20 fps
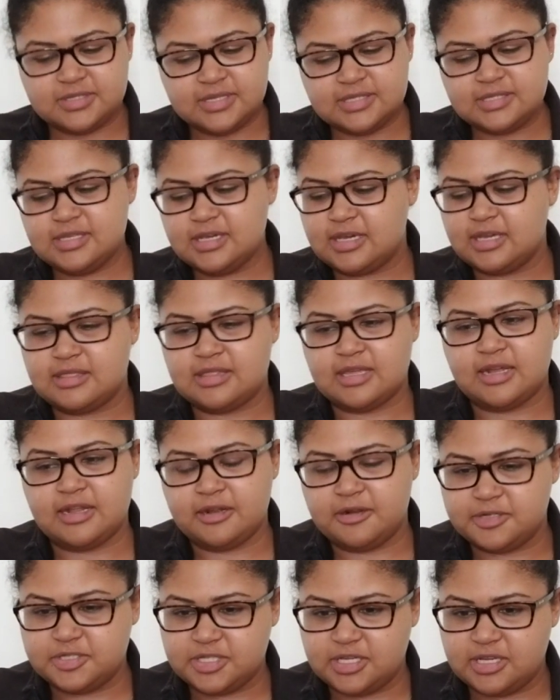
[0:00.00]
Let's look at that
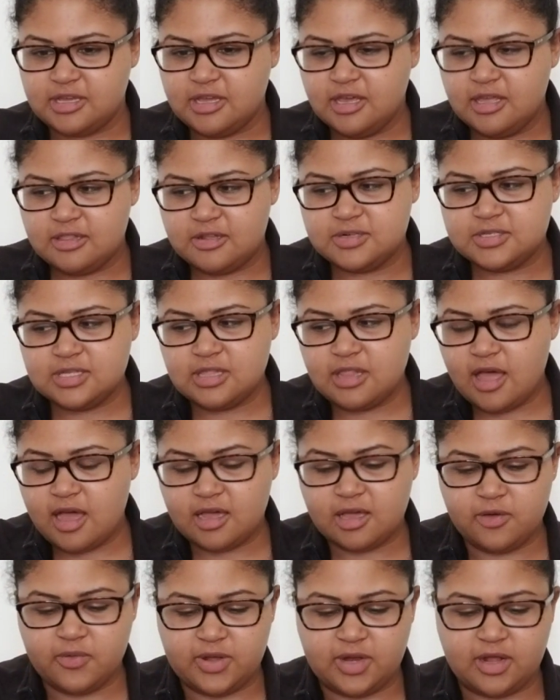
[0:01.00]
energy. There's a
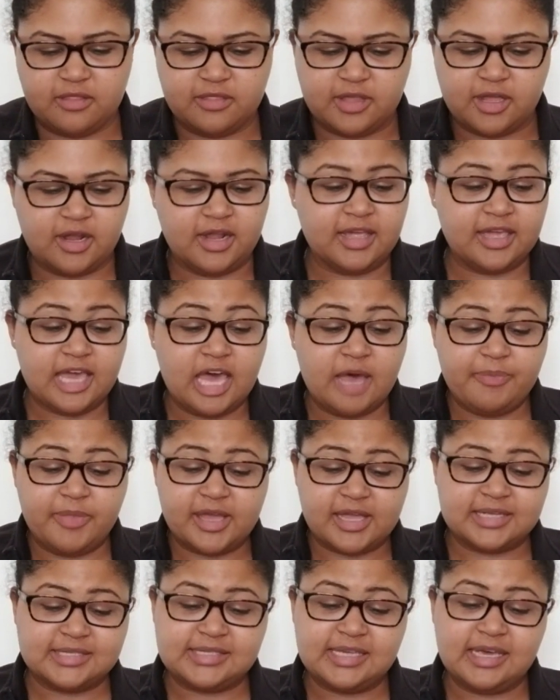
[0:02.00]
lot going on there. And Cap,
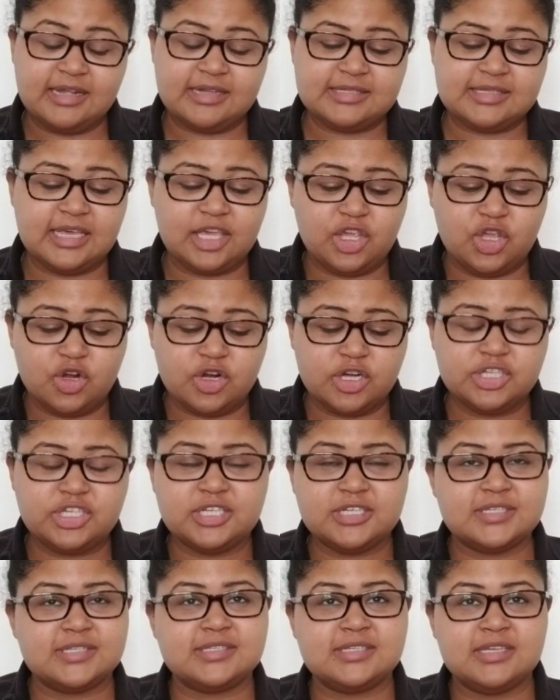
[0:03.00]
like I said, it's like you're
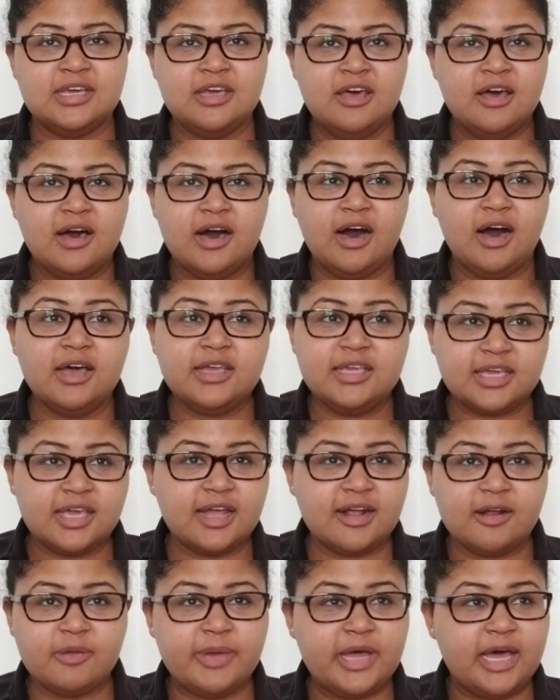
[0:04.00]
just, all you
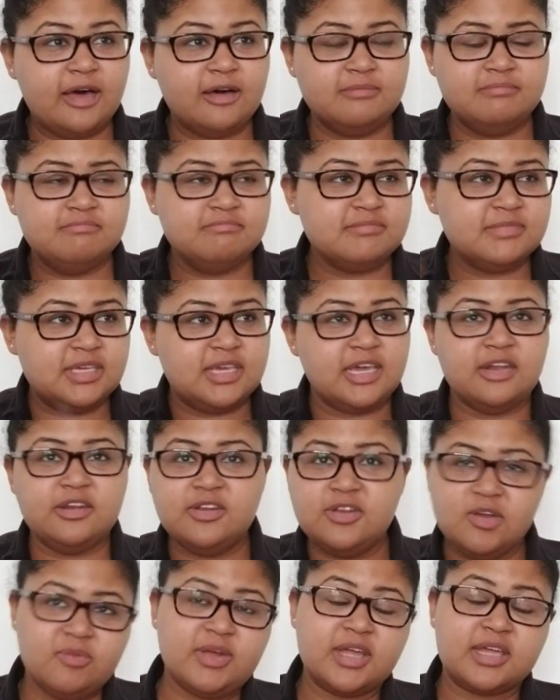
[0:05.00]
care about, getting
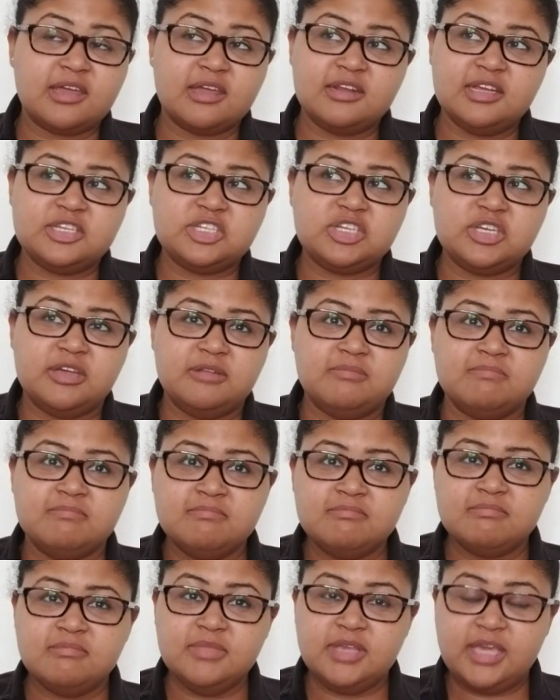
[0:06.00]
your recognition,
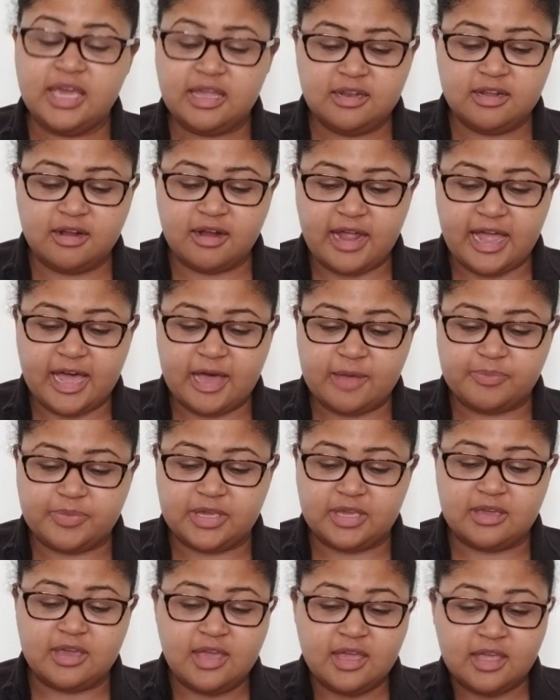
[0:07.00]
getting your
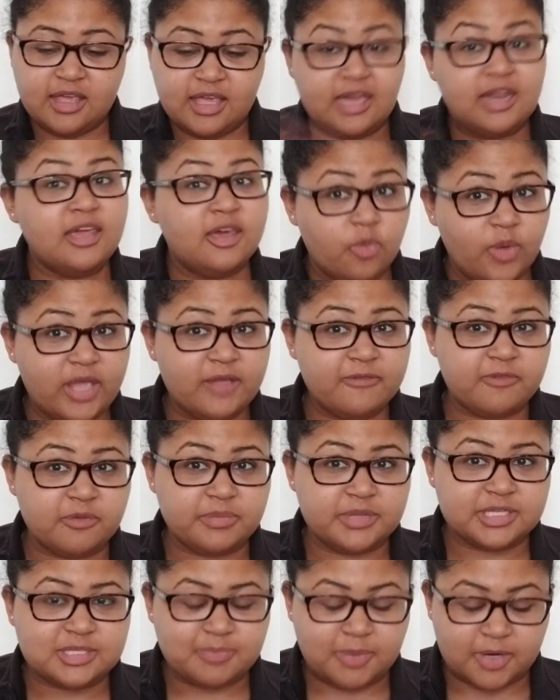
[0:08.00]
happy, getting away
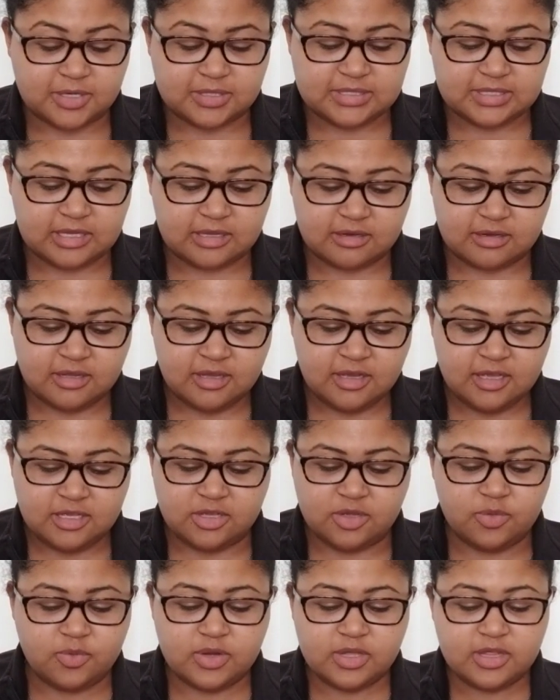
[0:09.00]
from this person.
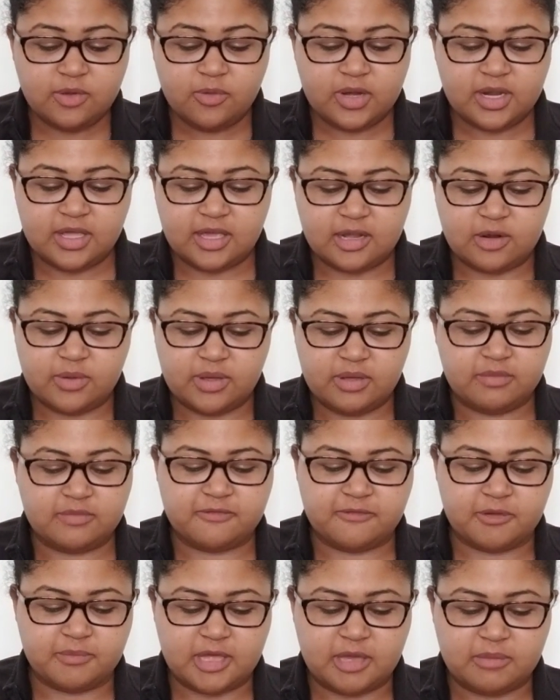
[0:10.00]
You really want to get away
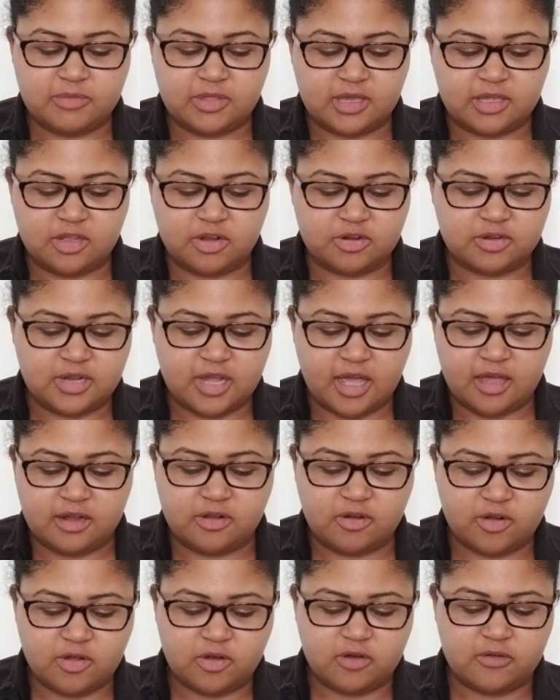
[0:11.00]
from them. Like you're done,
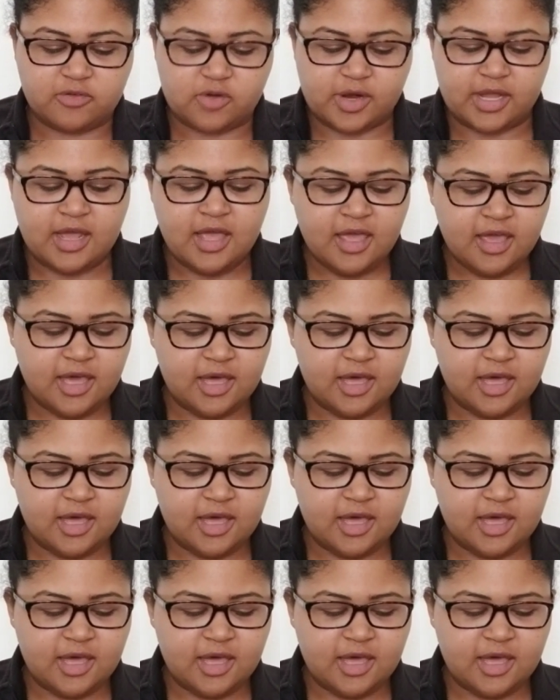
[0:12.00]
you're over it.